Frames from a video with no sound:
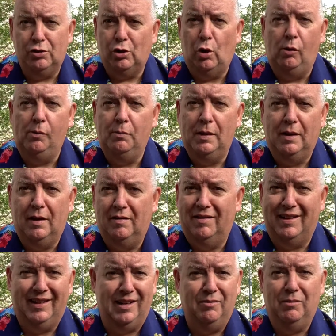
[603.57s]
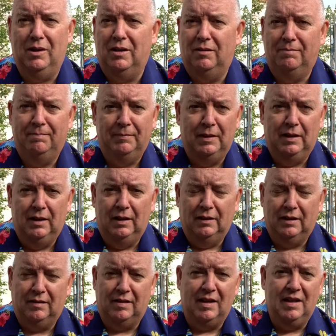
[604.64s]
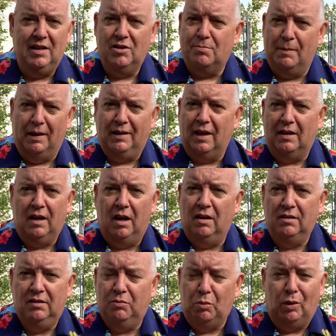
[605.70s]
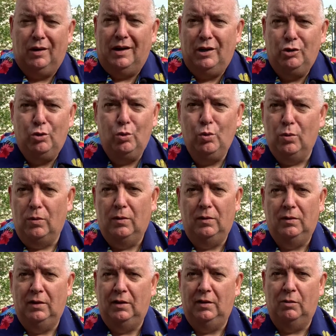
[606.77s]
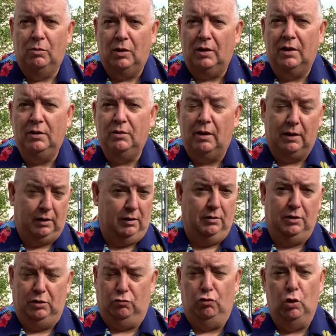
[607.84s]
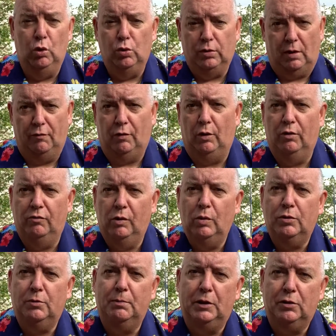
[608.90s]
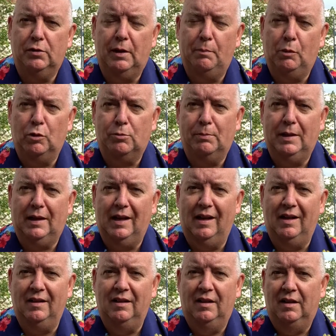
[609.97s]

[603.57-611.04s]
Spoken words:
going with it and thinking, well, the thing is, Mike, I can't, what can I do? What can I do? There's rules, I'll follow the rules as much as I possibly can.